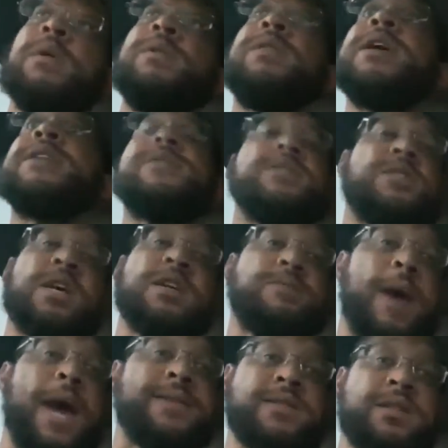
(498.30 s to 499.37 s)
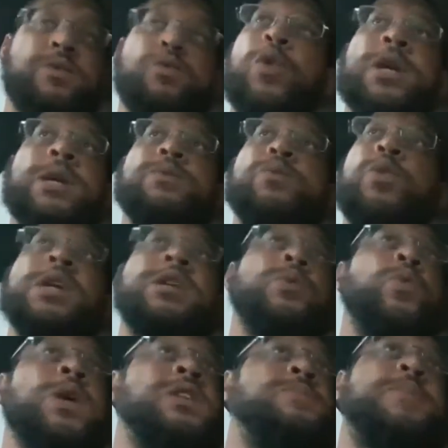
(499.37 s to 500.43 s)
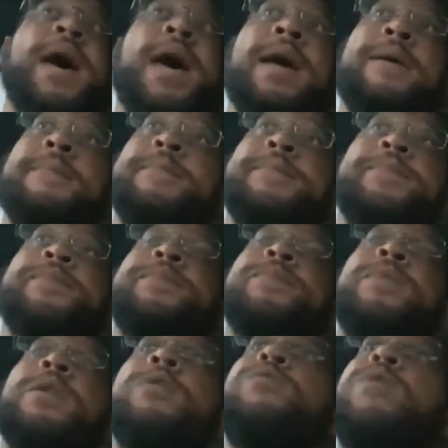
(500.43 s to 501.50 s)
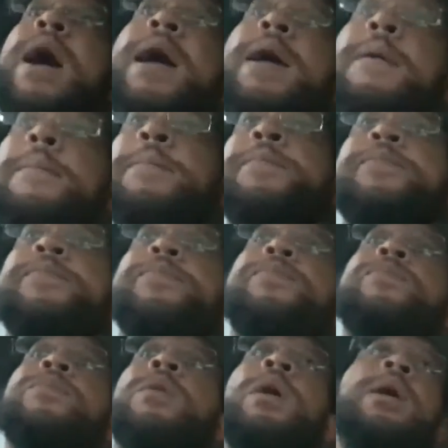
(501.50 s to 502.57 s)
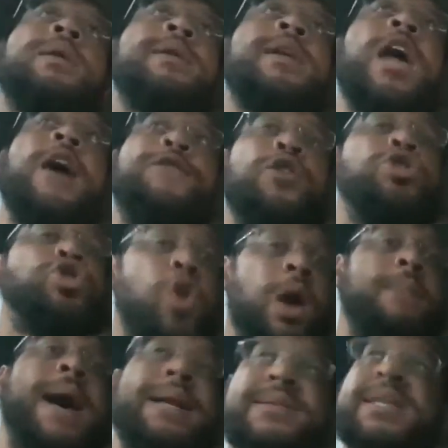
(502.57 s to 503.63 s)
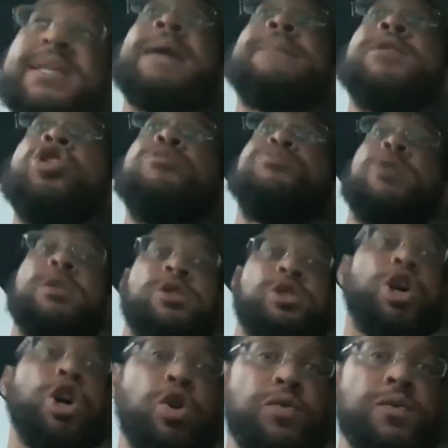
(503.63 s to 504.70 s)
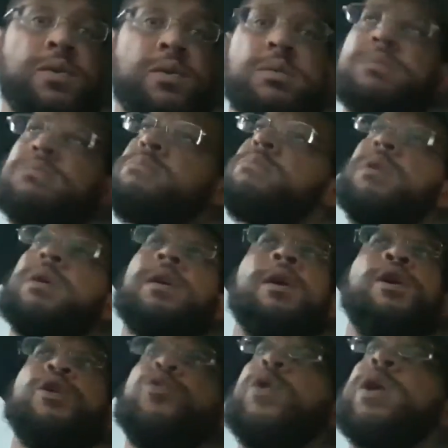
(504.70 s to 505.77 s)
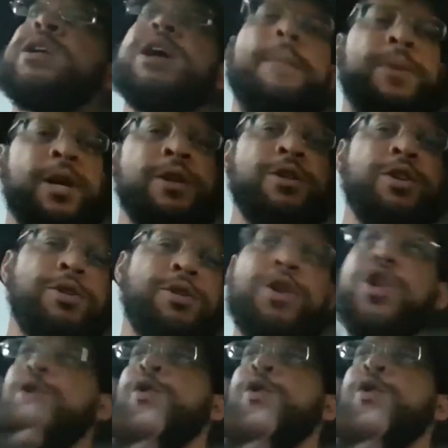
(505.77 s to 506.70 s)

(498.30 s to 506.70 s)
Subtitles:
This is just basic respect, right? Now, if you join my team and you produce, what company do you